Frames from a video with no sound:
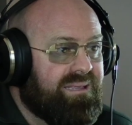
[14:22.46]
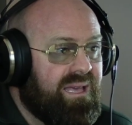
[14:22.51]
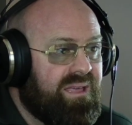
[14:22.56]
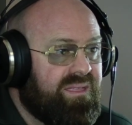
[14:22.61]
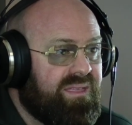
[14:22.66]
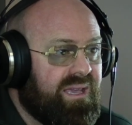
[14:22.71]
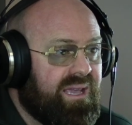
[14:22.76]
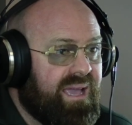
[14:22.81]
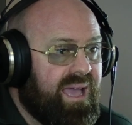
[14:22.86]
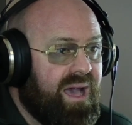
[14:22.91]
that
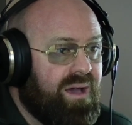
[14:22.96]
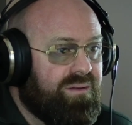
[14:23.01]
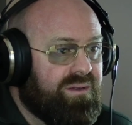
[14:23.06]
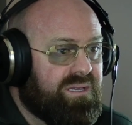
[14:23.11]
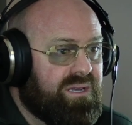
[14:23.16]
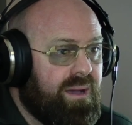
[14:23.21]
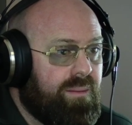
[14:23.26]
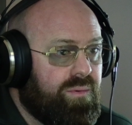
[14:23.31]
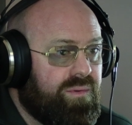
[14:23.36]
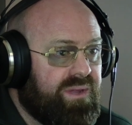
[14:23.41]
thing out in a
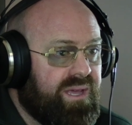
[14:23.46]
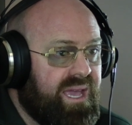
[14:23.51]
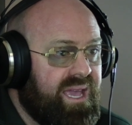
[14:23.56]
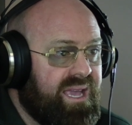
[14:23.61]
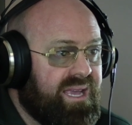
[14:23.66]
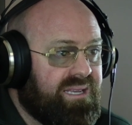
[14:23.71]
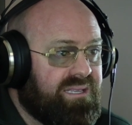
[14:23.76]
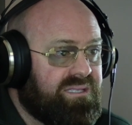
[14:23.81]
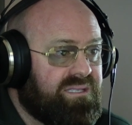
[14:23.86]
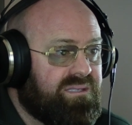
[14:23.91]
couple of
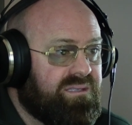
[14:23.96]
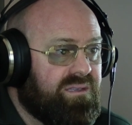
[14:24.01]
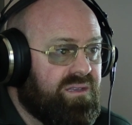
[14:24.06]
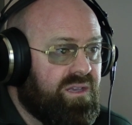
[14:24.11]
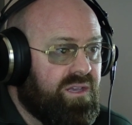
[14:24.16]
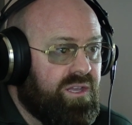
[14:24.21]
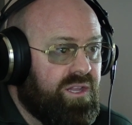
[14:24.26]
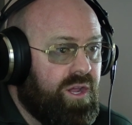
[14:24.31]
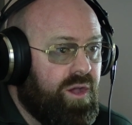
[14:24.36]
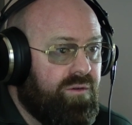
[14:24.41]
days,
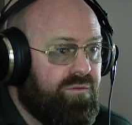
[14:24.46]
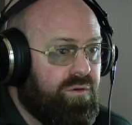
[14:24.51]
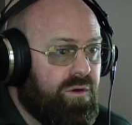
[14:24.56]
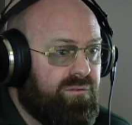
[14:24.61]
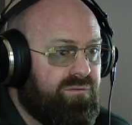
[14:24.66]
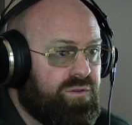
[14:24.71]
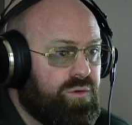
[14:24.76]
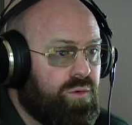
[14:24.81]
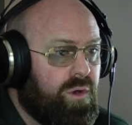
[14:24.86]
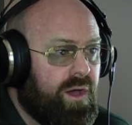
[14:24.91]
for a
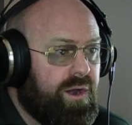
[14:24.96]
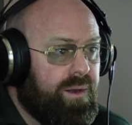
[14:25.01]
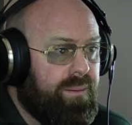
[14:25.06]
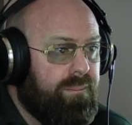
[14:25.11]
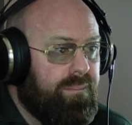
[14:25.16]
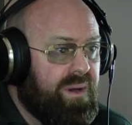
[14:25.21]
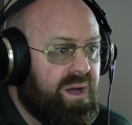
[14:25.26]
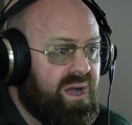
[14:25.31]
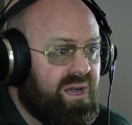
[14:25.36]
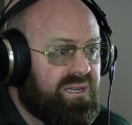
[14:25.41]
few
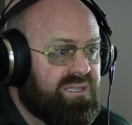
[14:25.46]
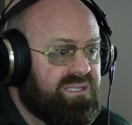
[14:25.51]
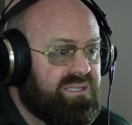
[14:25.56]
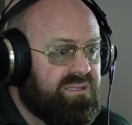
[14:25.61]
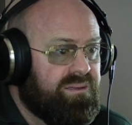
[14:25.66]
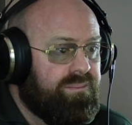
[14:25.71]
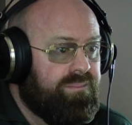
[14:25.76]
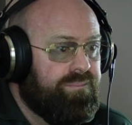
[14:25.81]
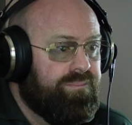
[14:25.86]
$100.